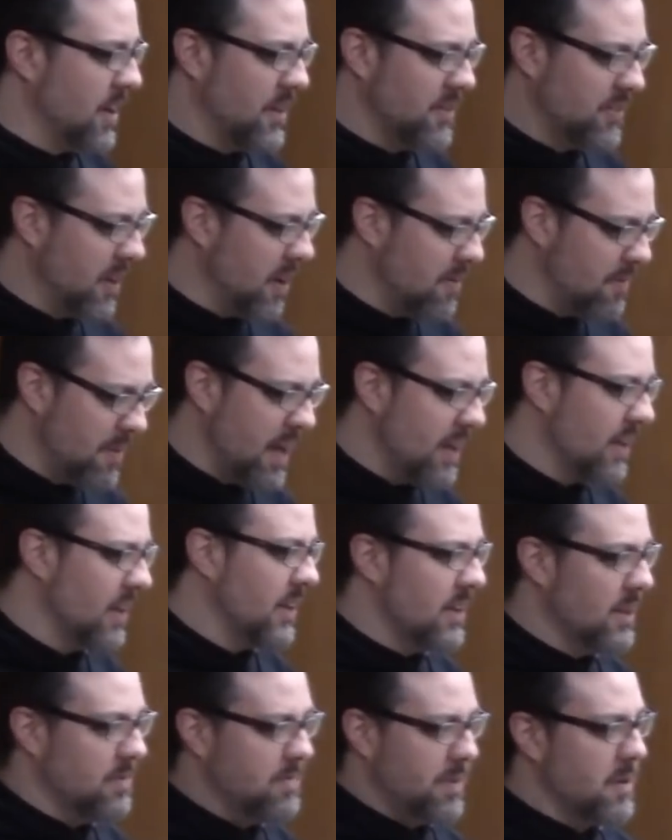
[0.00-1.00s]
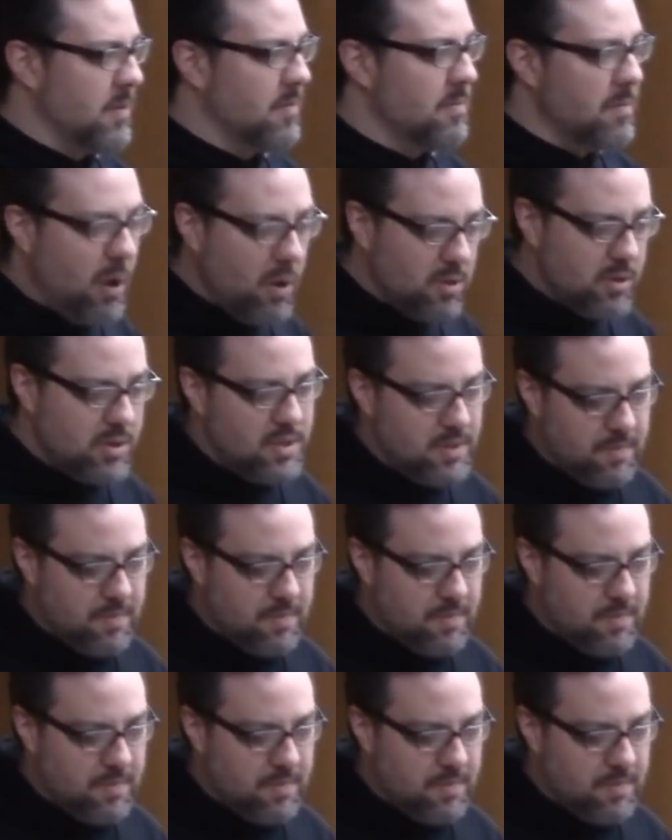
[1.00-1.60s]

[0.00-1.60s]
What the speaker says: I saw metal, but most